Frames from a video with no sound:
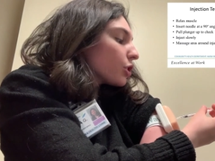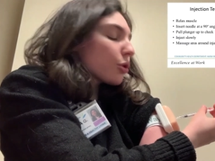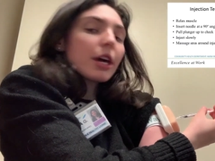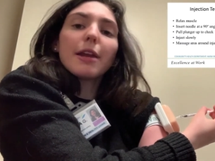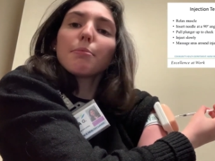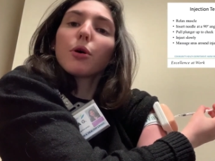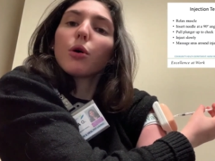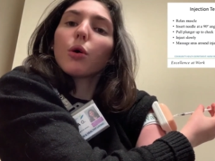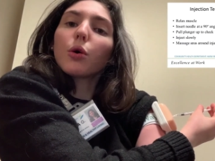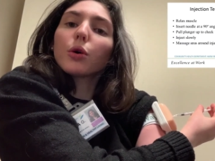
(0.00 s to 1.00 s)
You'll then
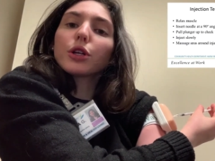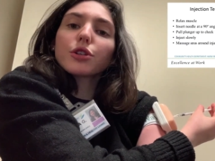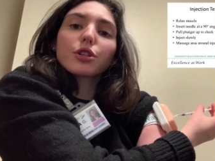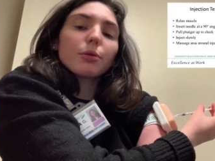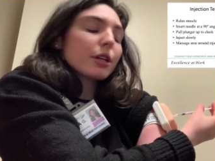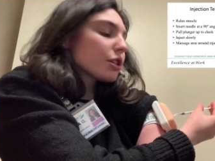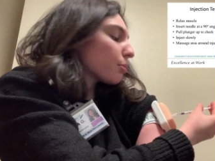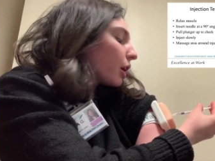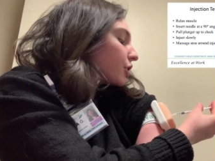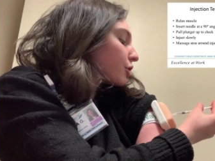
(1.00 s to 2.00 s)
pull your syringe
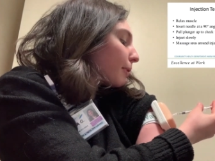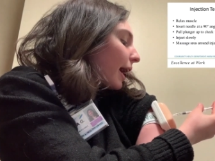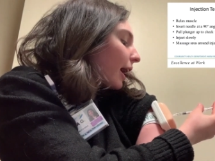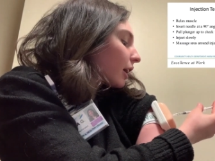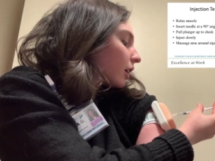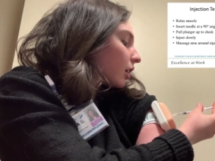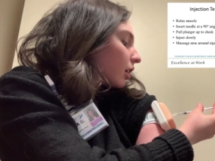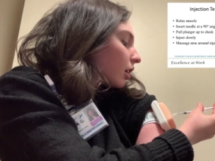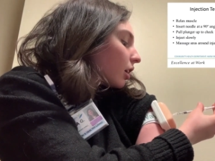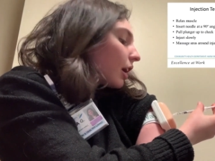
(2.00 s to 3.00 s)
plunger back
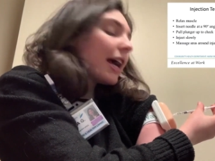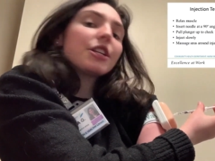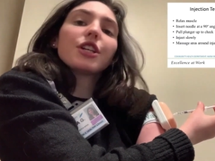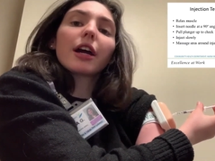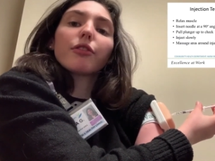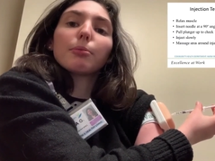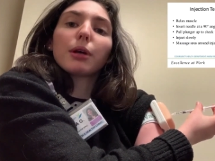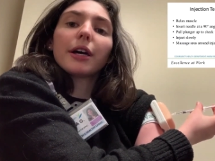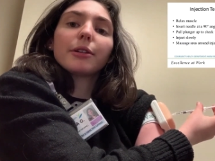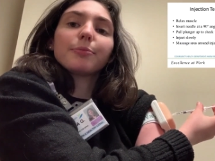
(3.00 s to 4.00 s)
and check for
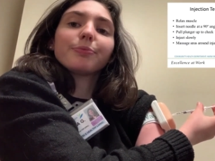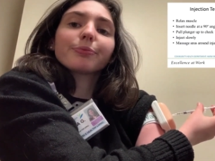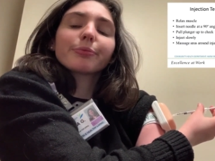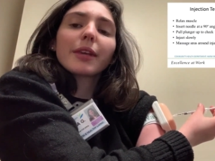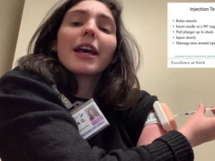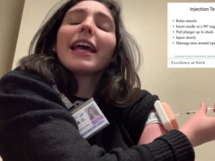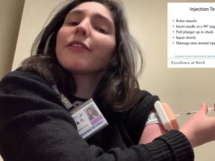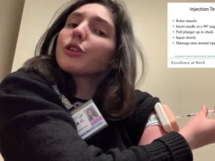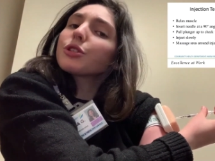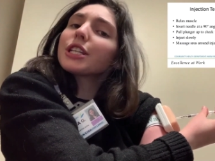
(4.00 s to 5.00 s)
blood.
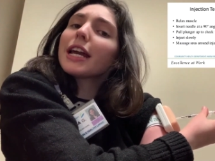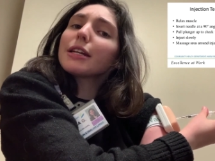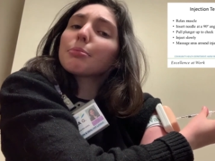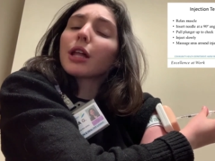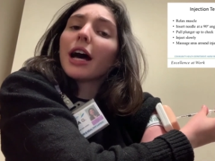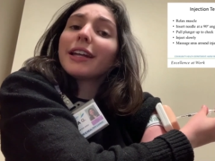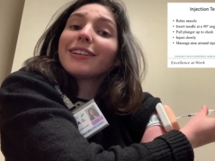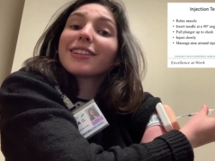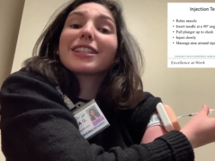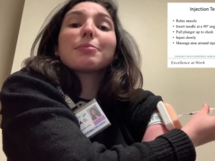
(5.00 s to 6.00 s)
If you see any blood,
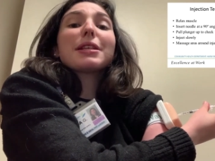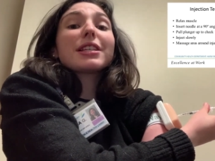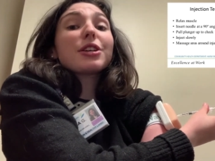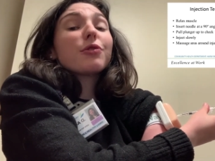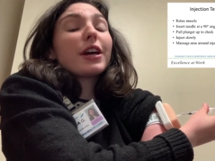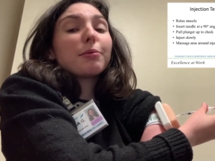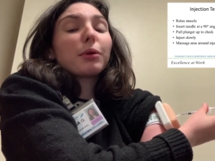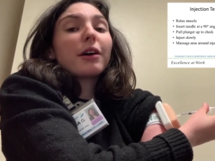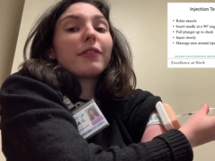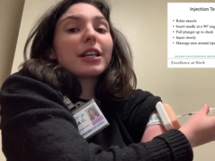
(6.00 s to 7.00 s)
this means that you've hit a
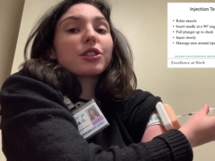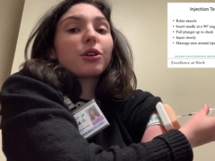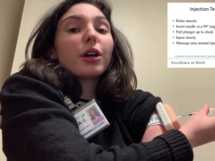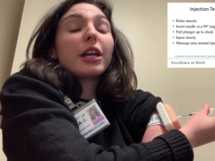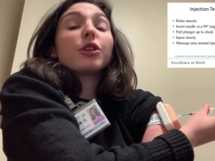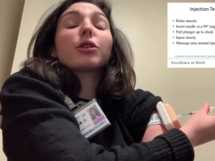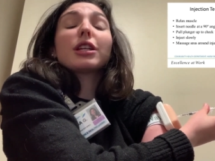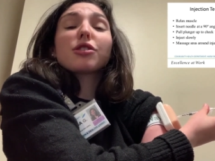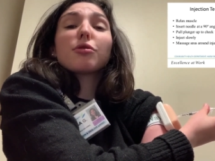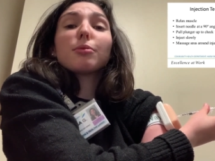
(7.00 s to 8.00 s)
blood vessel and you'll
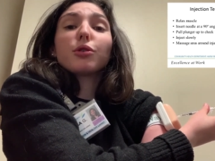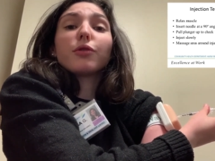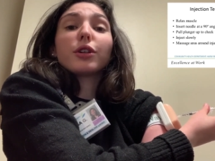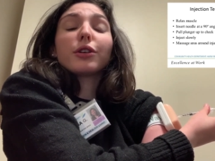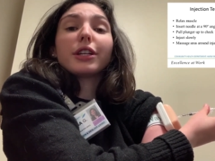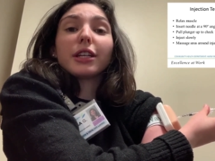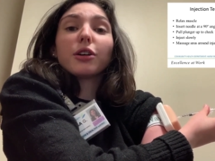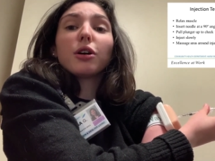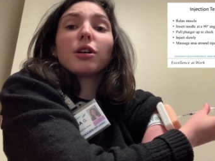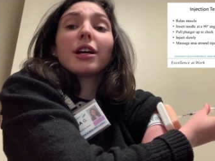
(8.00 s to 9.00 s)
need to remove your
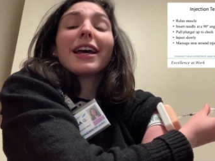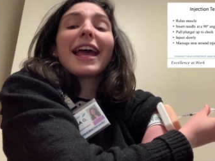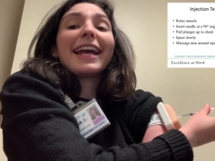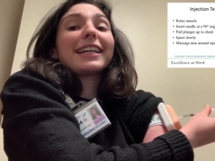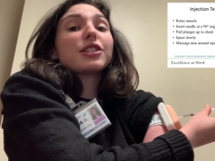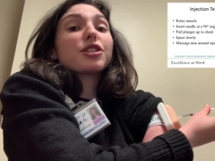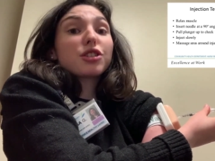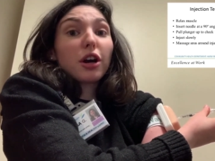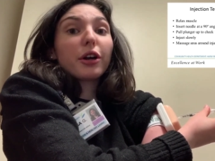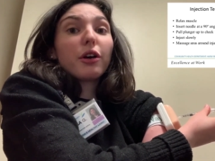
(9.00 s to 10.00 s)
needle and
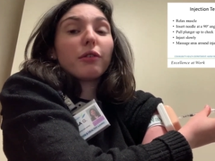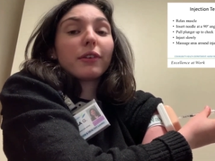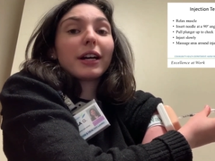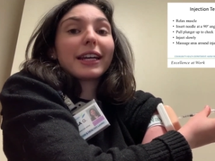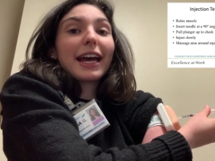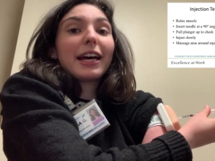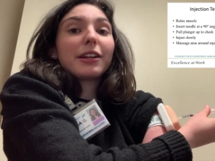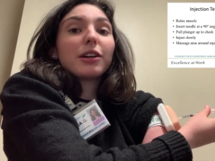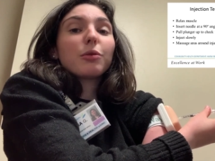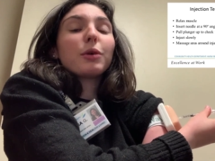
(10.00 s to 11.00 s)
start over
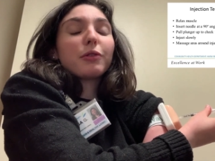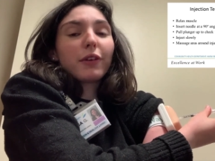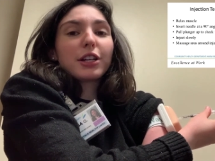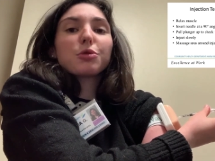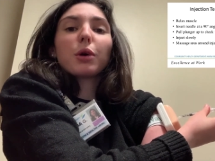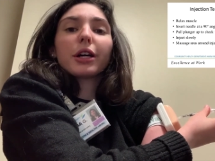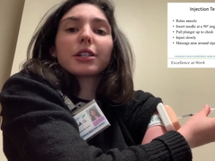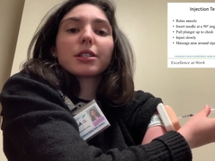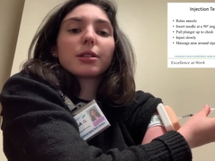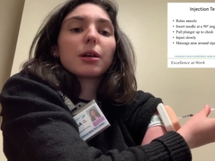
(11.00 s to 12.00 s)
again with fresh
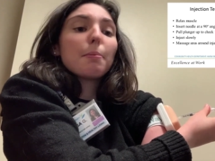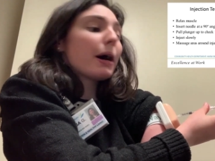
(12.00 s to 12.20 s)
works.